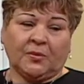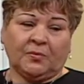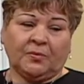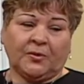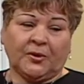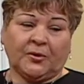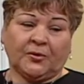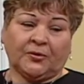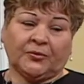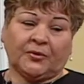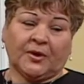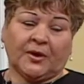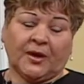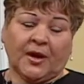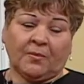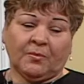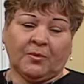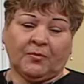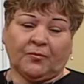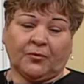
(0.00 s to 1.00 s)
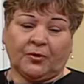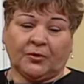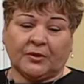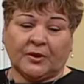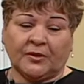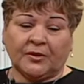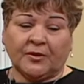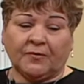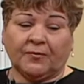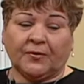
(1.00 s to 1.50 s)
because I'm coming from
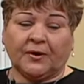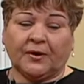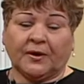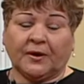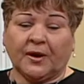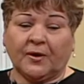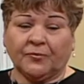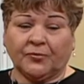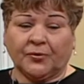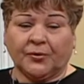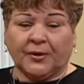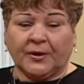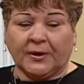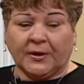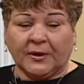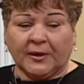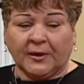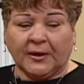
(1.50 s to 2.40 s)
a different country,